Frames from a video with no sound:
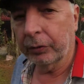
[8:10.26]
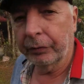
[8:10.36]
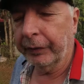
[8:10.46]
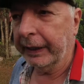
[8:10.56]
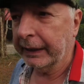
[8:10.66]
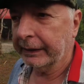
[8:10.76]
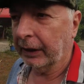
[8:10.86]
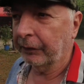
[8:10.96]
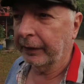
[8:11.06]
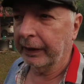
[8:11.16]
couldn't feed
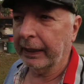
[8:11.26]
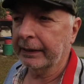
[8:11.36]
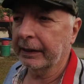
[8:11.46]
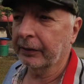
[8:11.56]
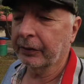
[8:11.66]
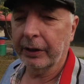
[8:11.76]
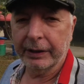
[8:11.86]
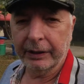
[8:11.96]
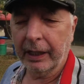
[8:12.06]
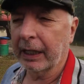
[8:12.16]
itself in
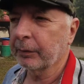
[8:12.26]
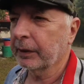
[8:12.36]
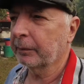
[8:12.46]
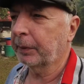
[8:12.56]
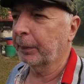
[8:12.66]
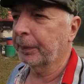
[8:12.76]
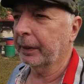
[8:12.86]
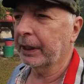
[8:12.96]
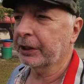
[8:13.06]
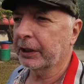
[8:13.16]
1939 with a
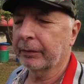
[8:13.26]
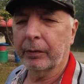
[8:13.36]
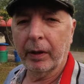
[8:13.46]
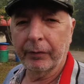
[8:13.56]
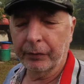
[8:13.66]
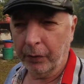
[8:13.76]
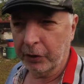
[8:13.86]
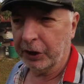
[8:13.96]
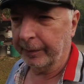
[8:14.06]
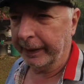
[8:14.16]
population of around
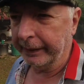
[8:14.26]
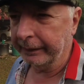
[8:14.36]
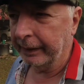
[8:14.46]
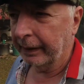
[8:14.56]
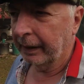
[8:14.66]
40 million,